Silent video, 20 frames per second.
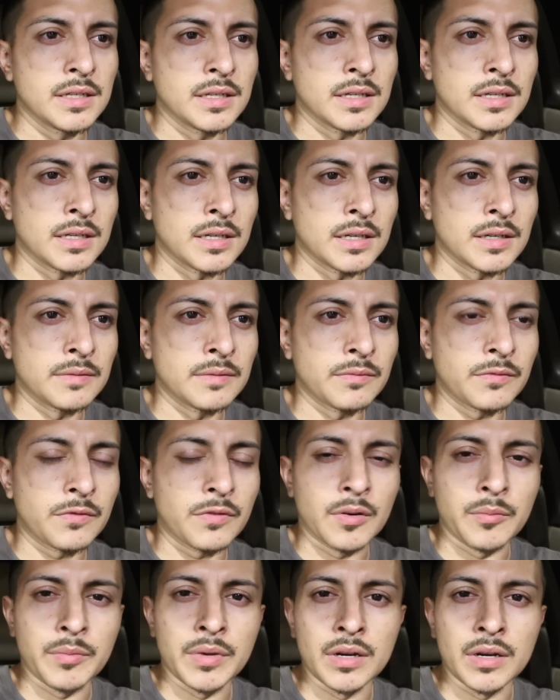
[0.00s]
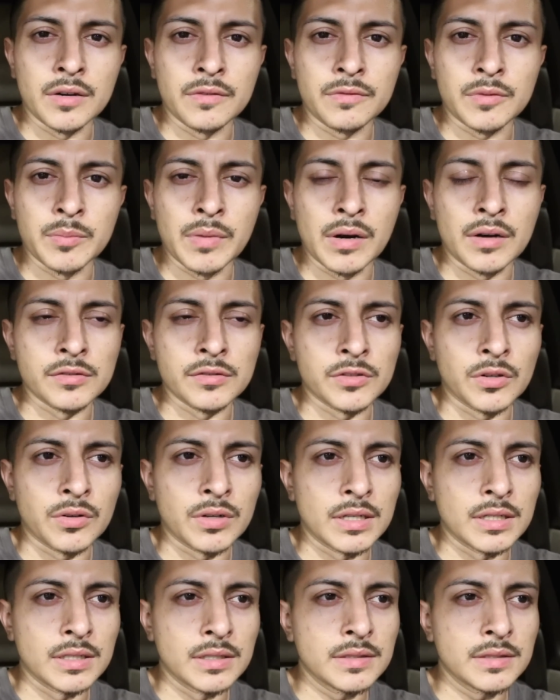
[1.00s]
from here, from
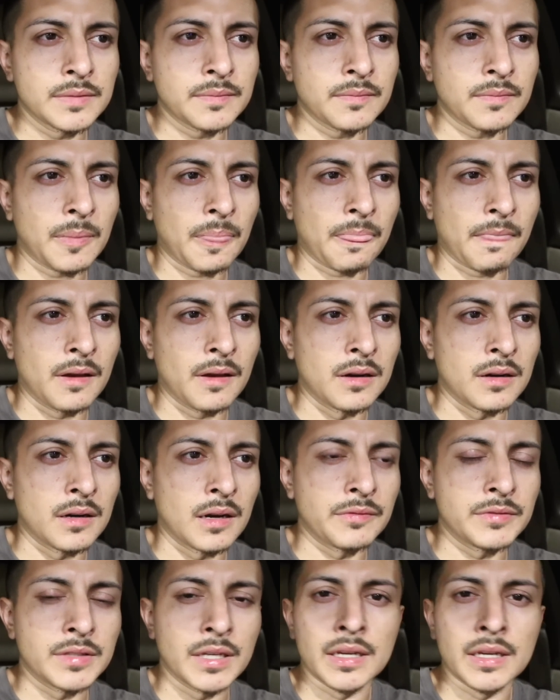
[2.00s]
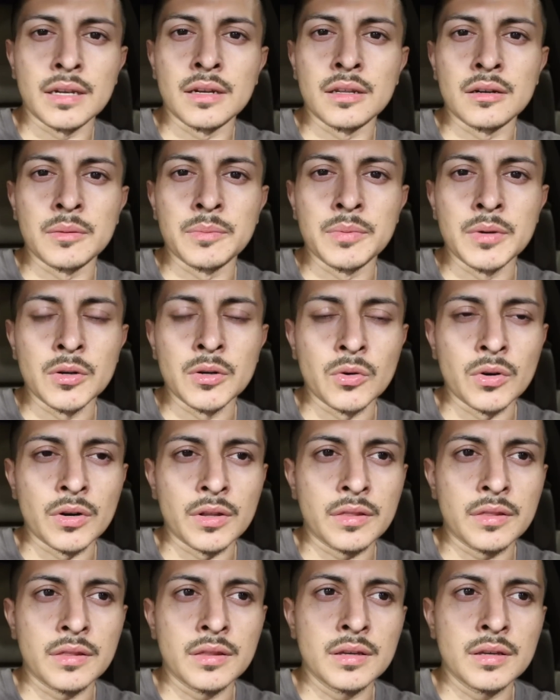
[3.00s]
Arizona. I've taken it up
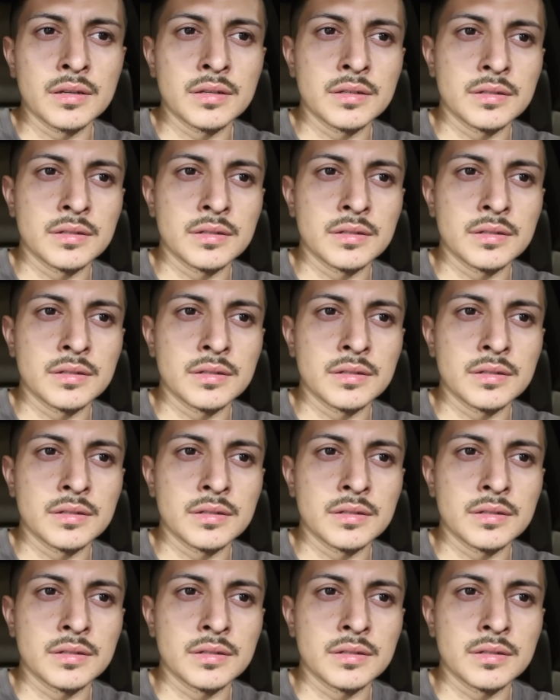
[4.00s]
north.